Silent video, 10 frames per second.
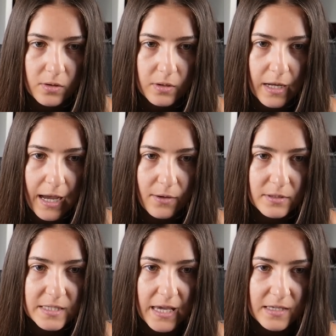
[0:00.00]
Yeah, I will
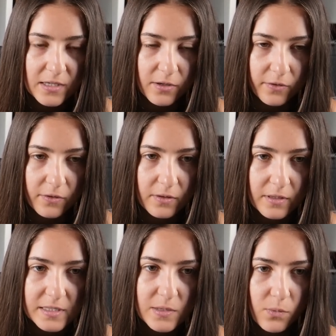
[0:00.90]
take here.
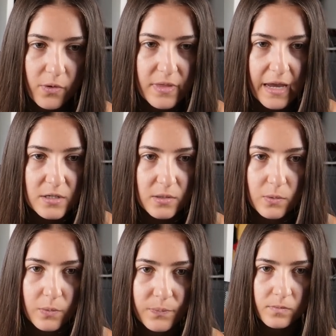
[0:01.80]
Let's see what they
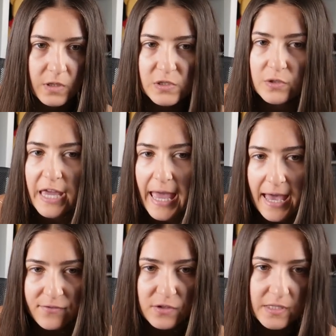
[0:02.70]
do. So they
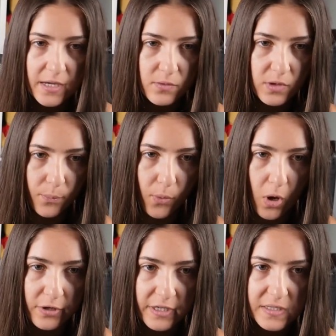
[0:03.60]
have to take with the
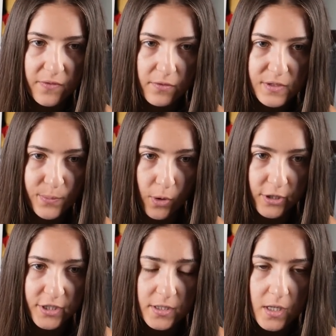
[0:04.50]
pawn. That's very
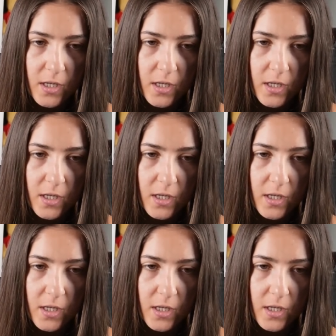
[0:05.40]
smart.